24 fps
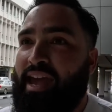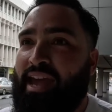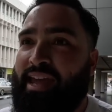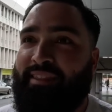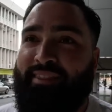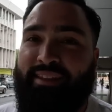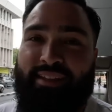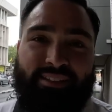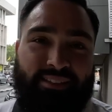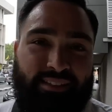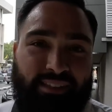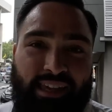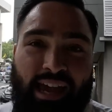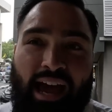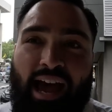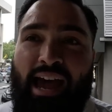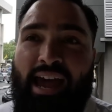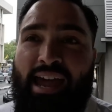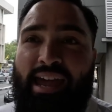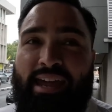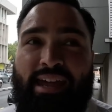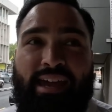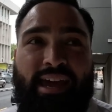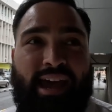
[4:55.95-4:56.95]
And this
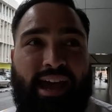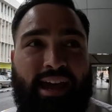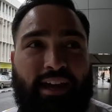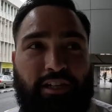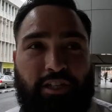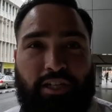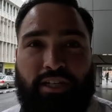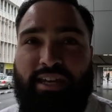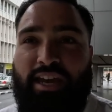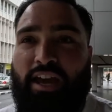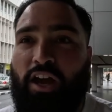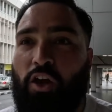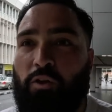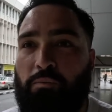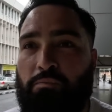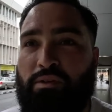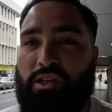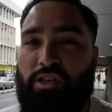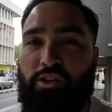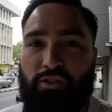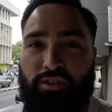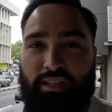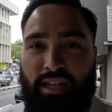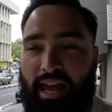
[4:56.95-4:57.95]
guy actually helped
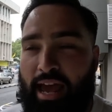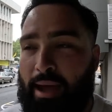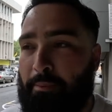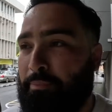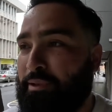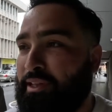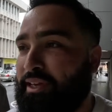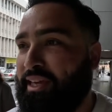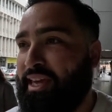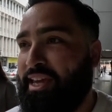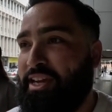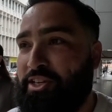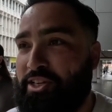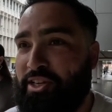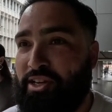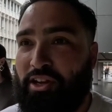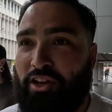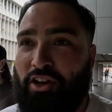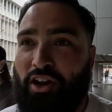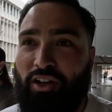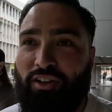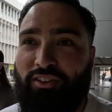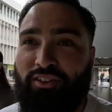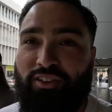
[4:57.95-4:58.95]
me use an
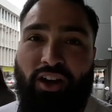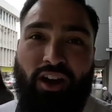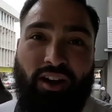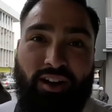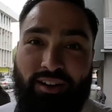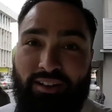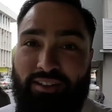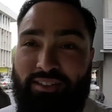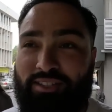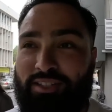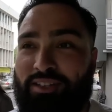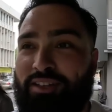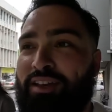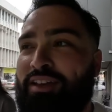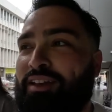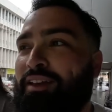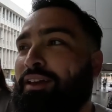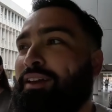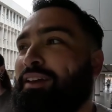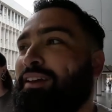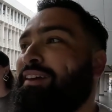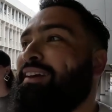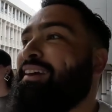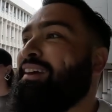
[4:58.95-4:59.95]
application called Dart.
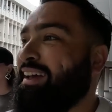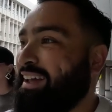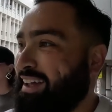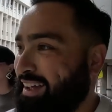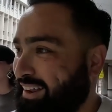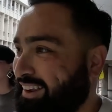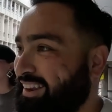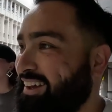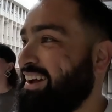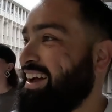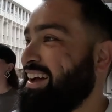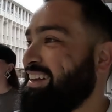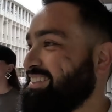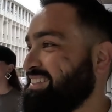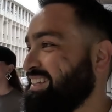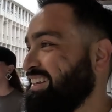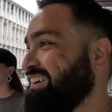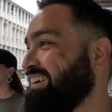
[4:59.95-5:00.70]
Hello, how's